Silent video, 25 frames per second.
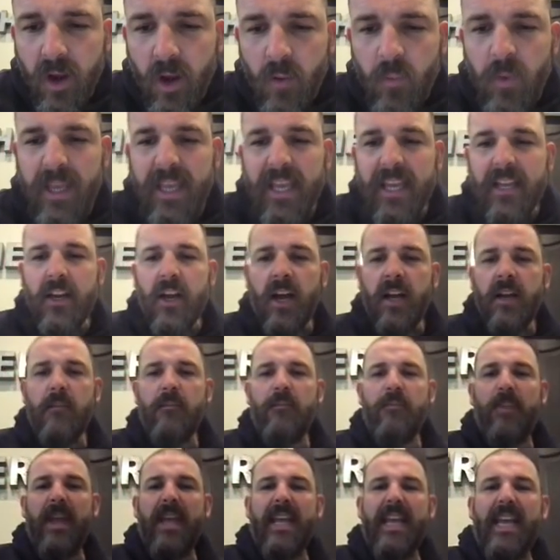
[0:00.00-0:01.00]
Are we getting on a
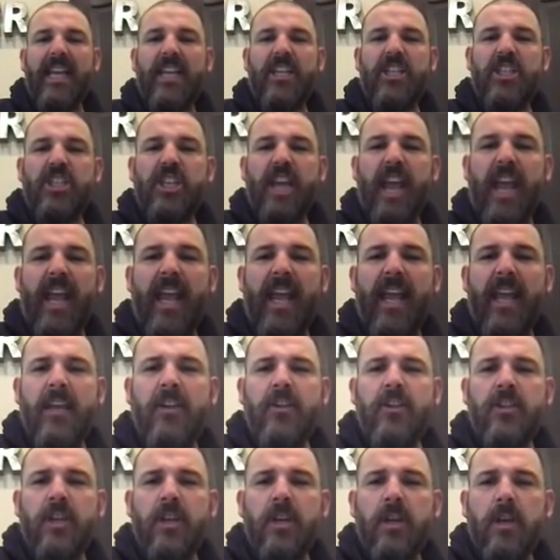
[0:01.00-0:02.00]
big
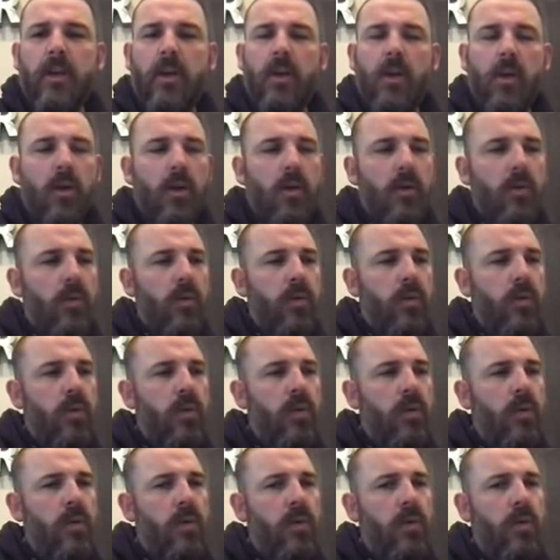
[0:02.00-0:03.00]
exchange?
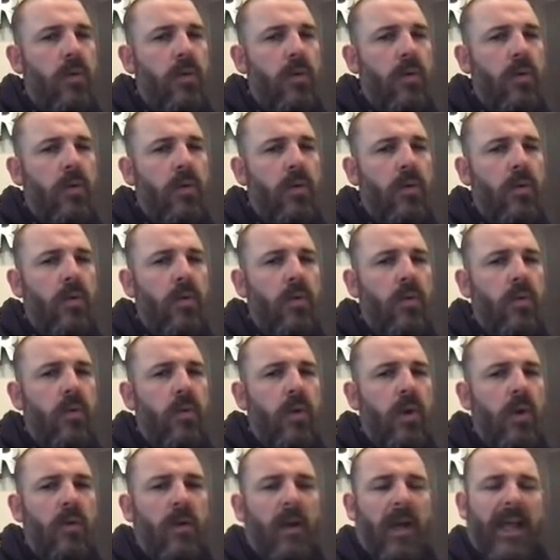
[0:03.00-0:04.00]

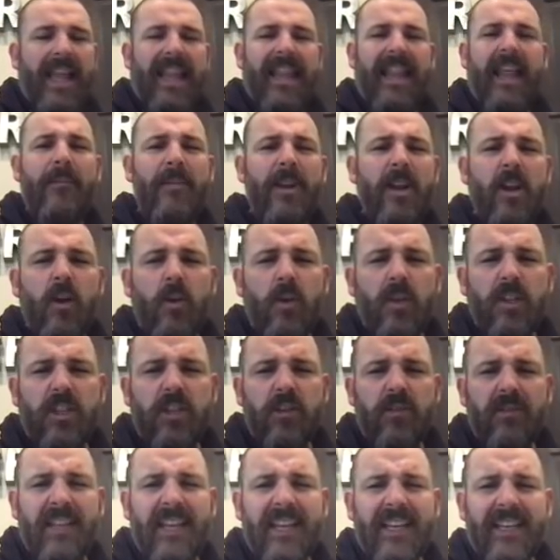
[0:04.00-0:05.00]
Woo. Let me know what
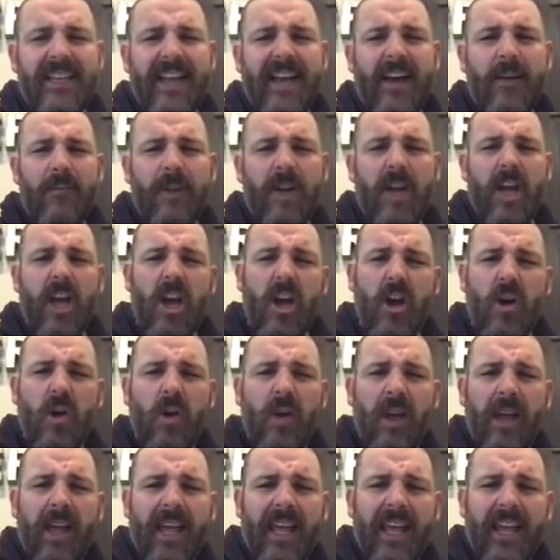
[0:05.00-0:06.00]
you think down
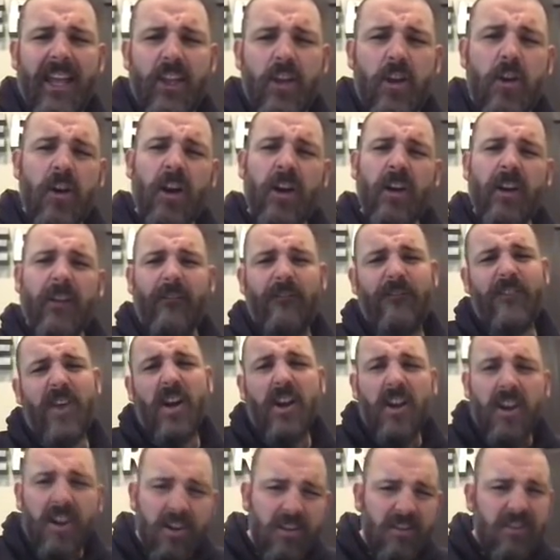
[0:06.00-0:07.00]
below. You heard it
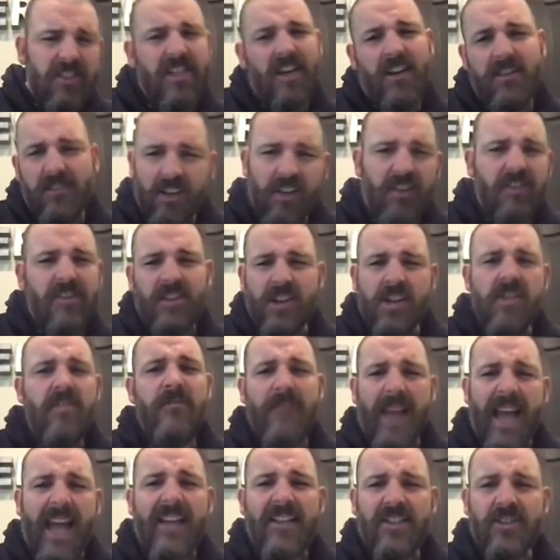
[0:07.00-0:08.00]
first on Earth 2
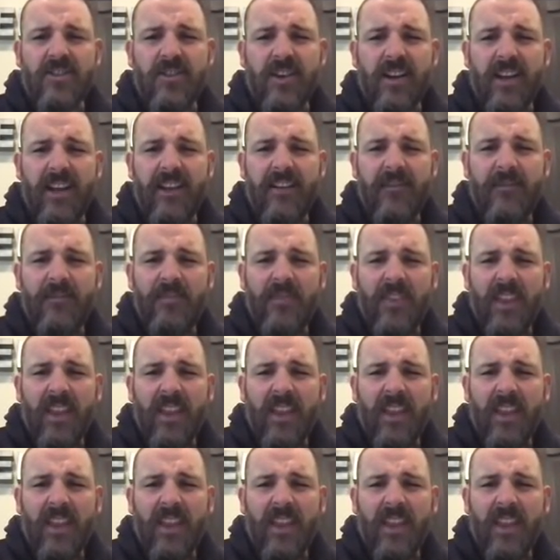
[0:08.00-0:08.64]
Mastery.